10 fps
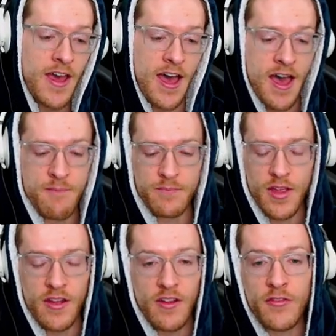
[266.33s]

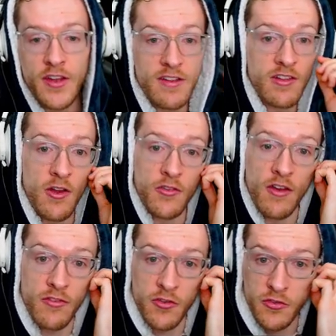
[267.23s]
Obviously, there's loads of
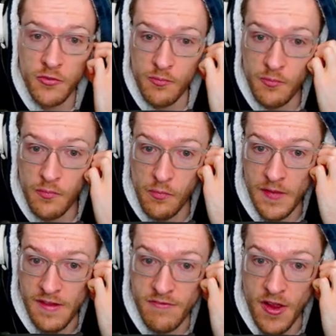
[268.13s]
others when
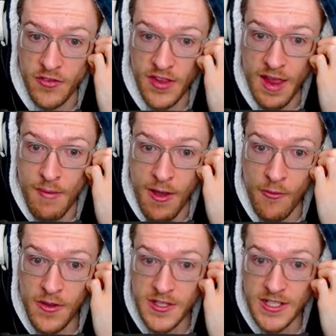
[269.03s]
they first came
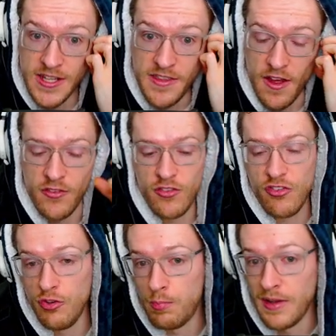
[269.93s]
out that are
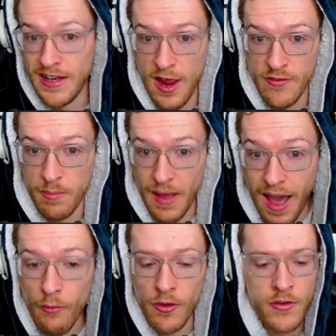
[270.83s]
stupidly
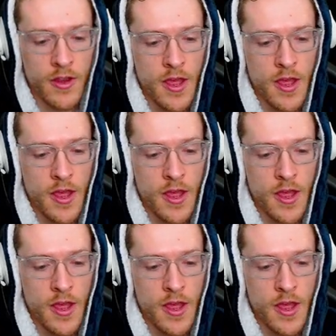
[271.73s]
overpowered.